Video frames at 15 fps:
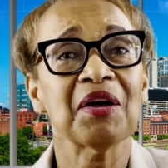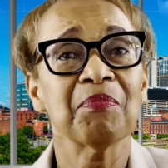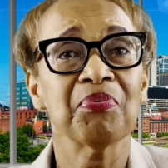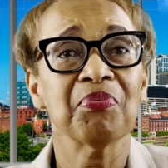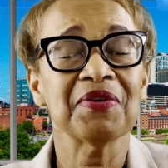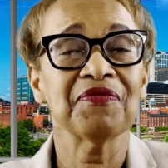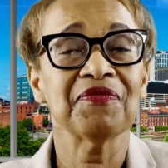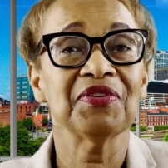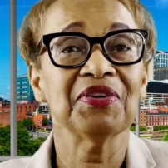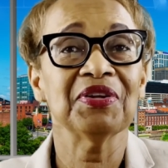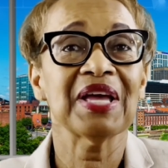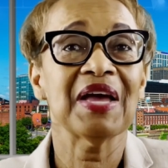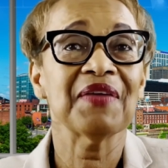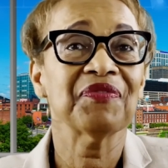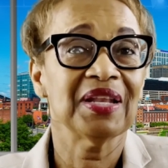a brief look
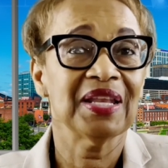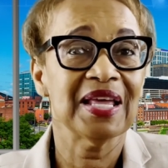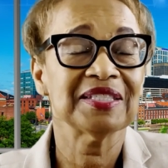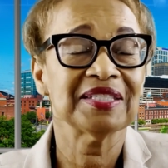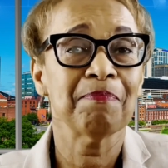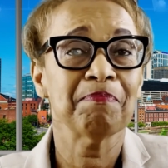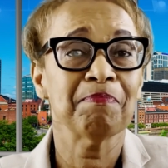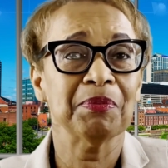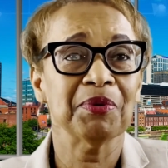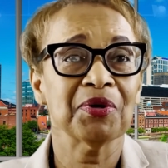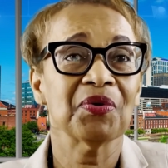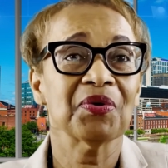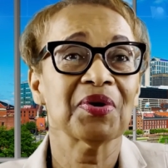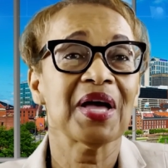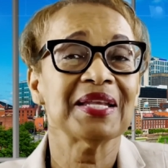at the lesson
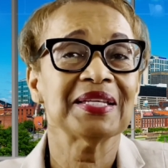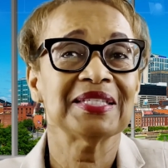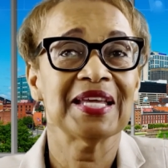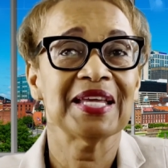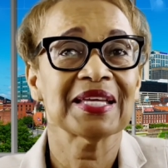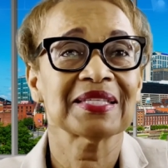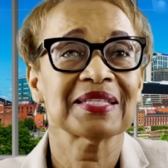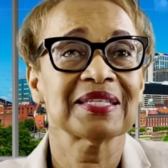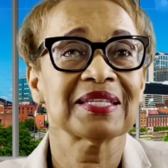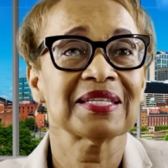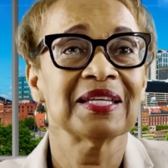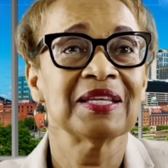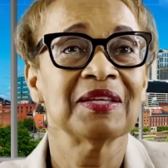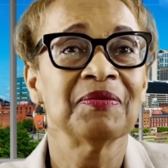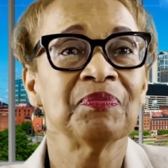biblical context.
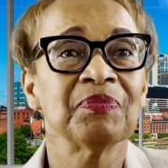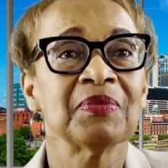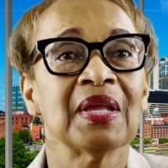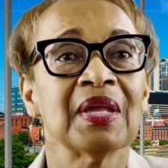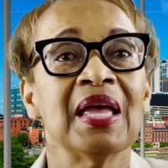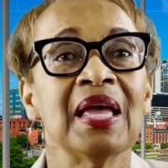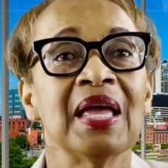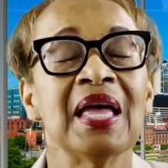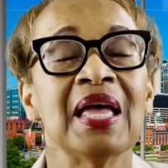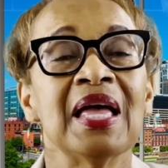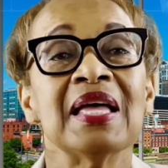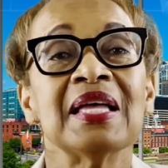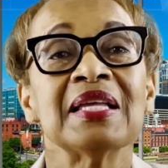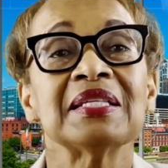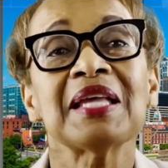
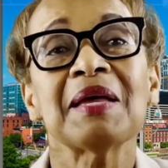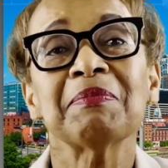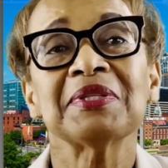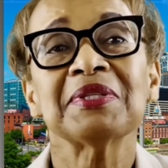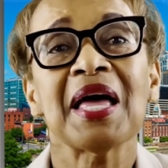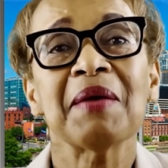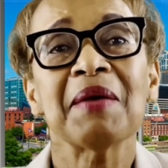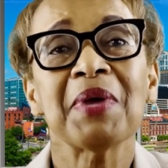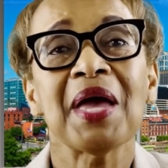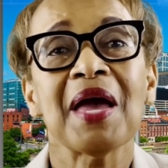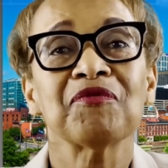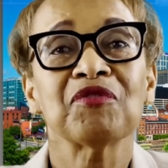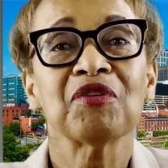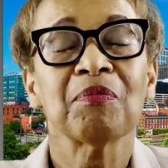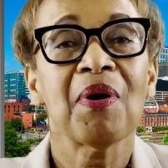Sometime
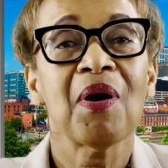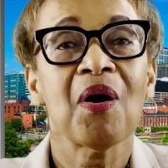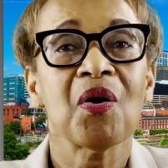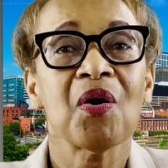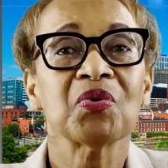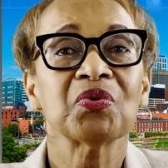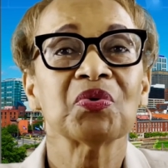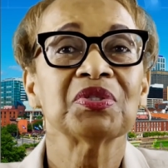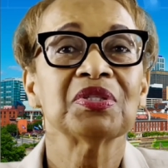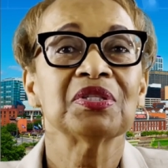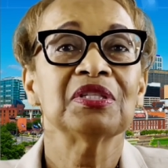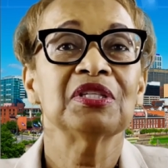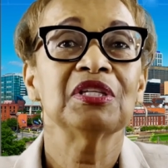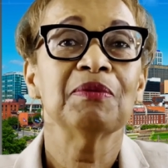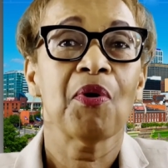after Paul's
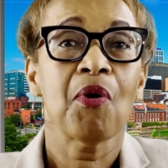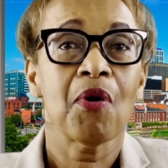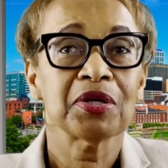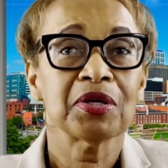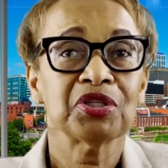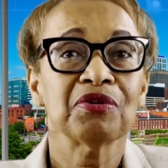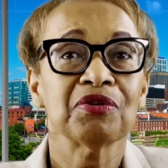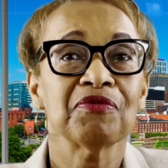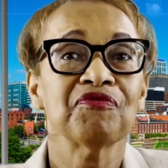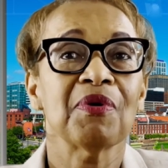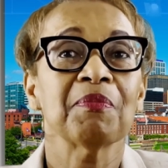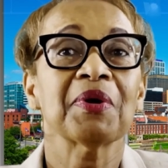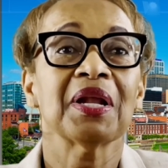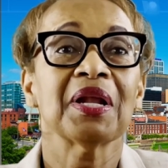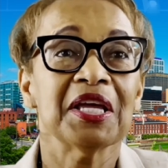departure from
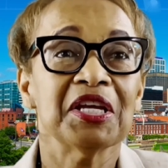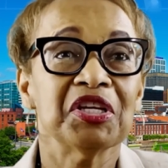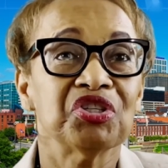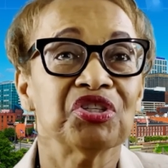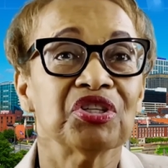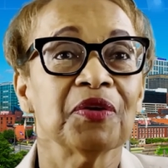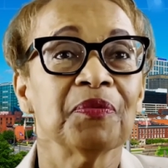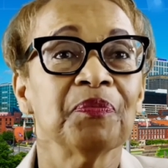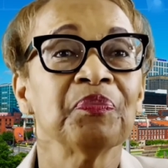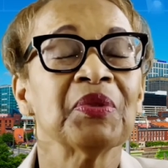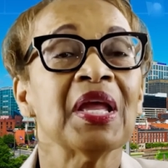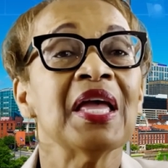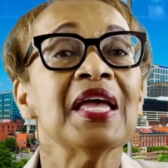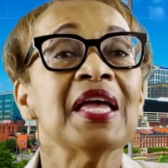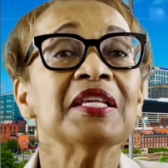Galatia,
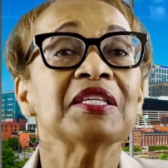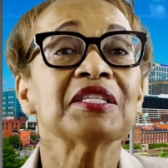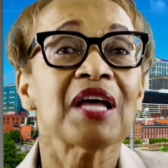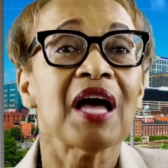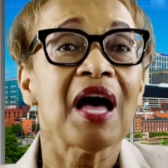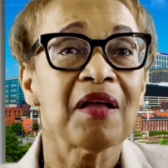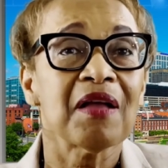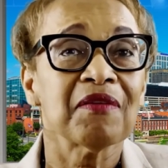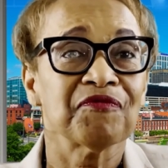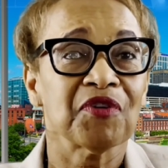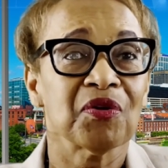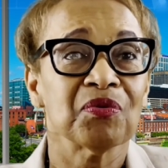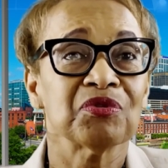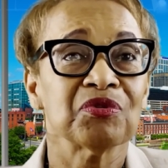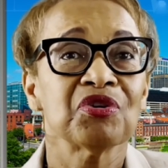his
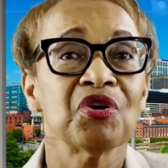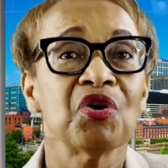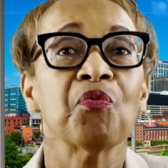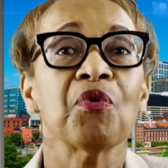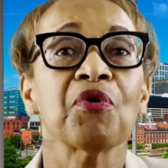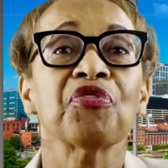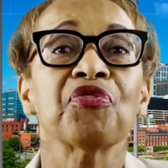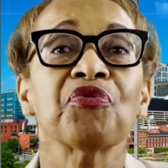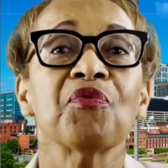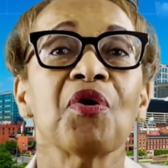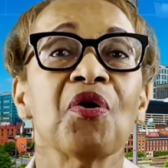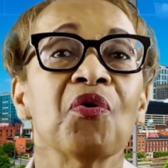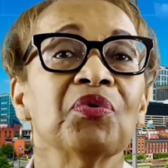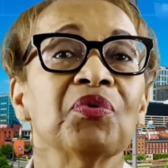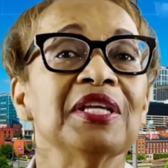converts were
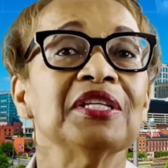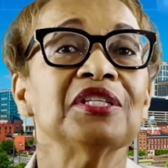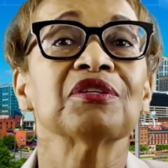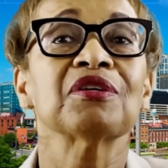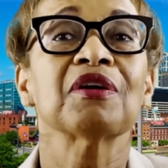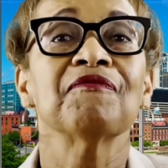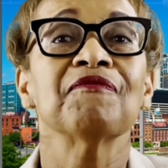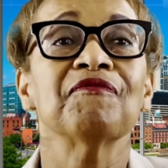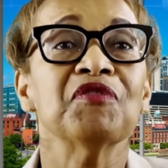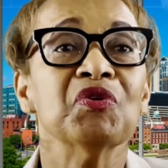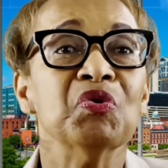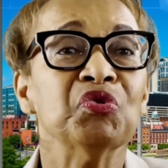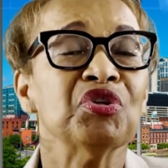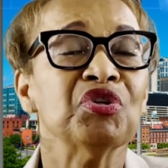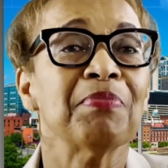thrown into
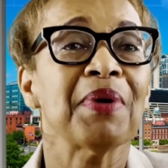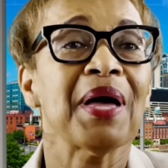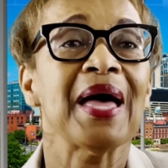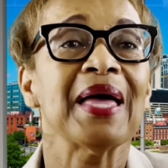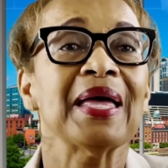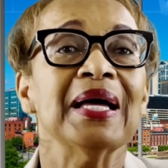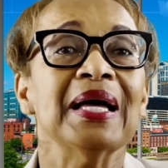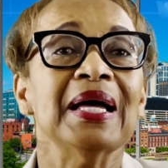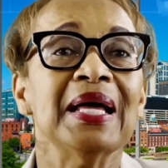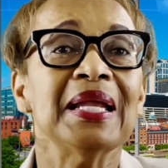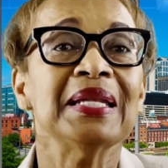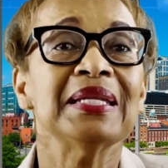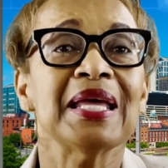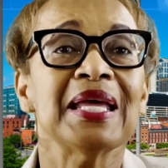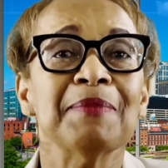confusion by
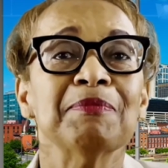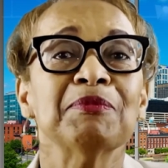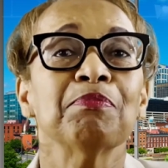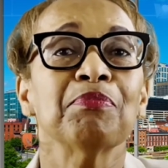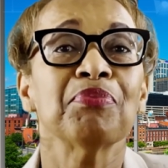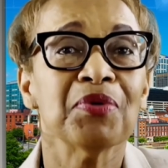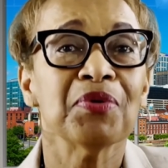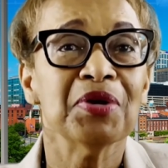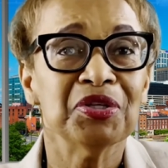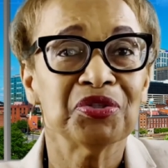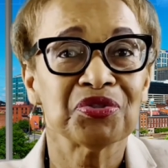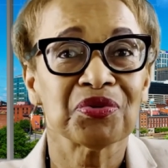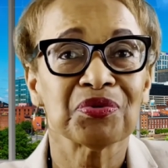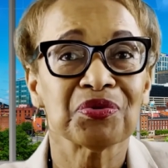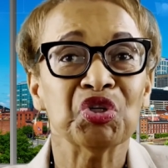unnamed
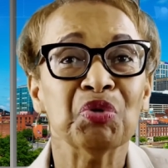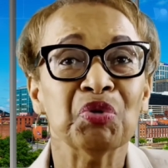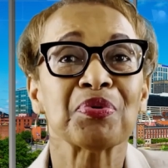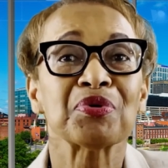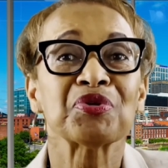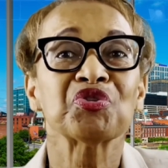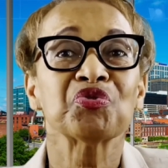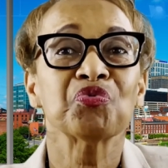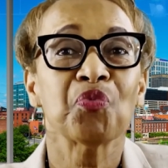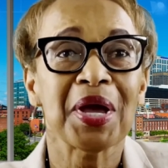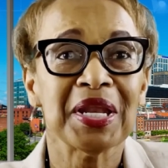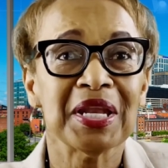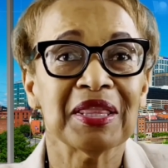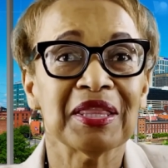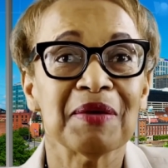preachers who
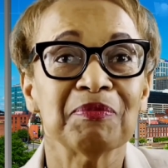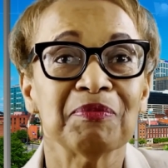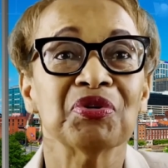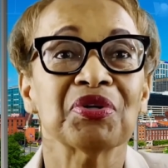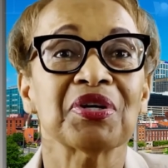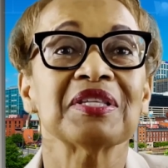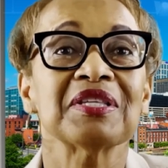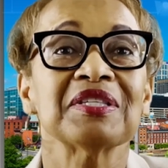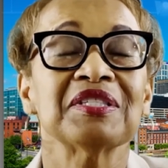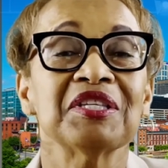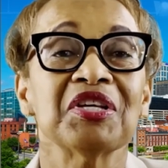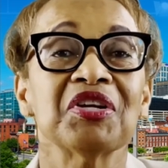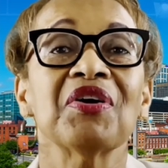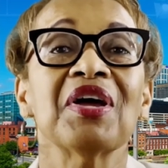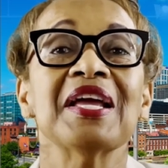persuaded them to
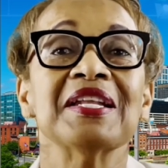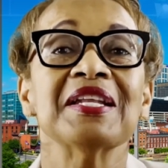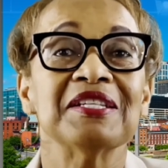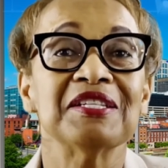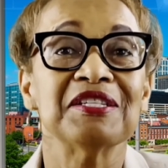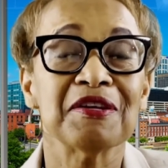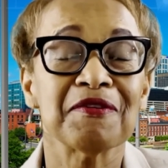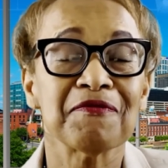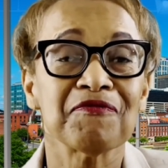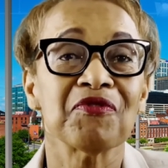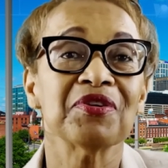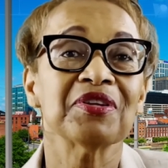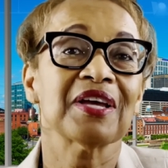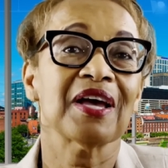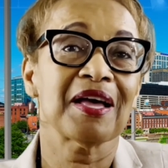consider a
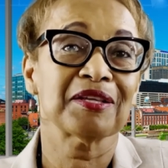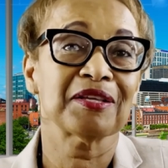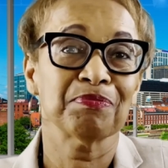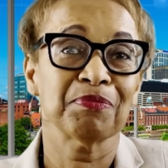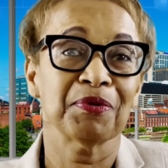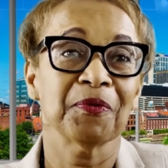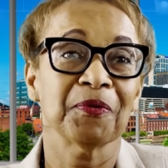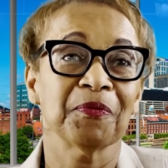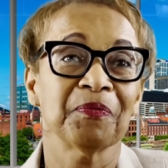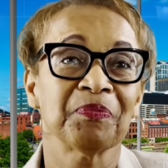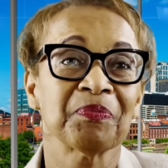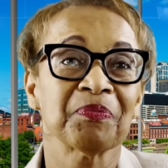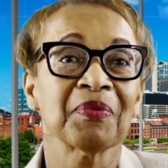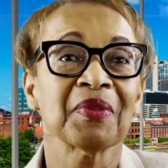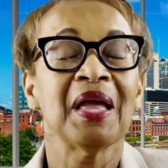different gospel.
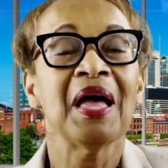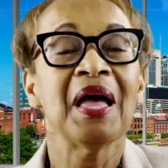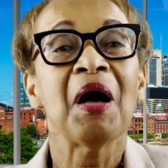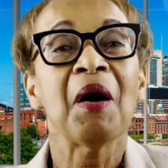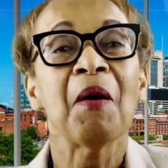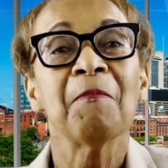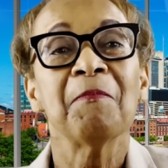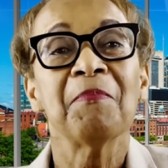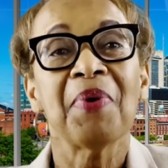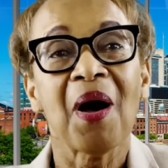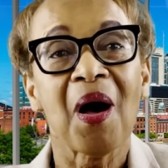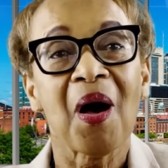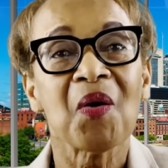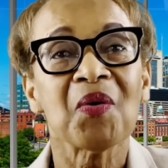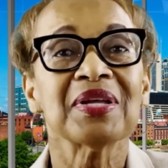
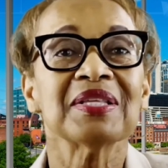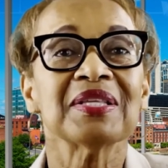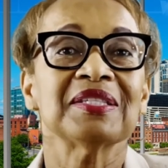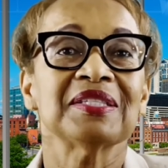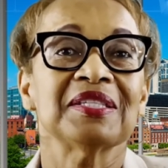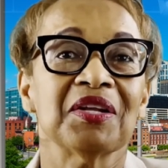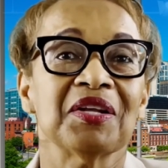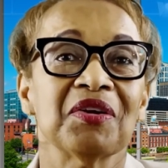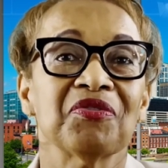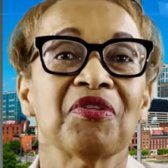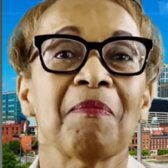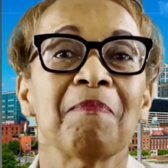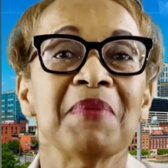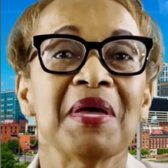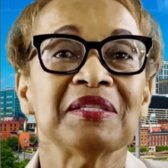Paul considered the
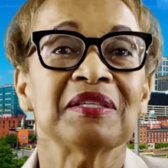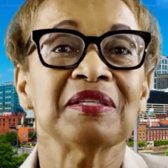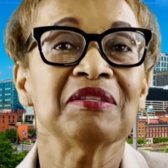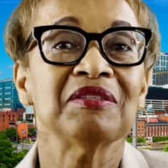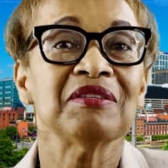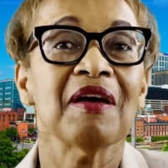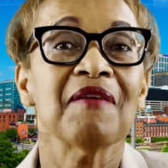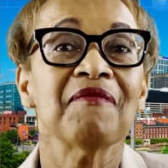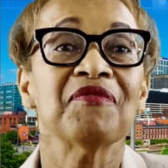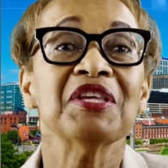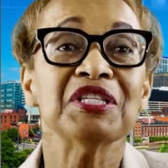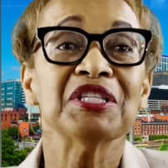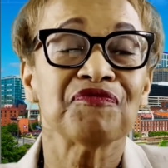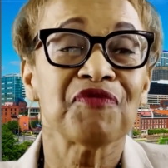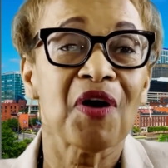message of
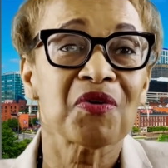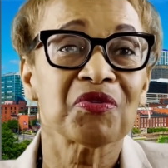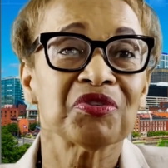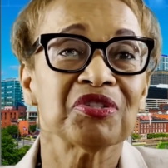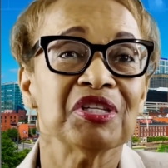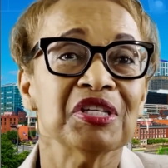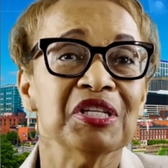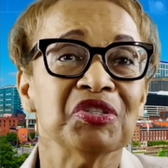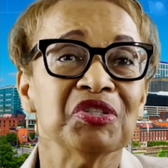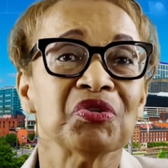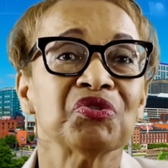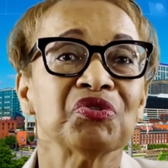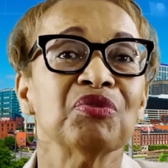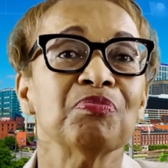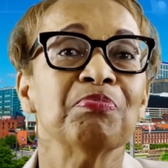these false
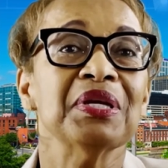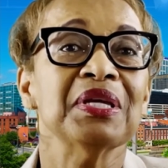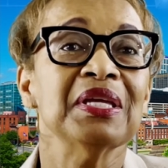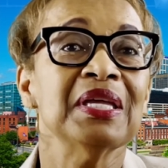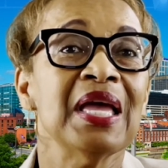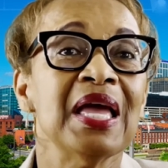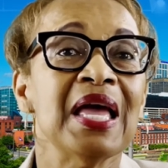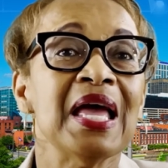teachers to be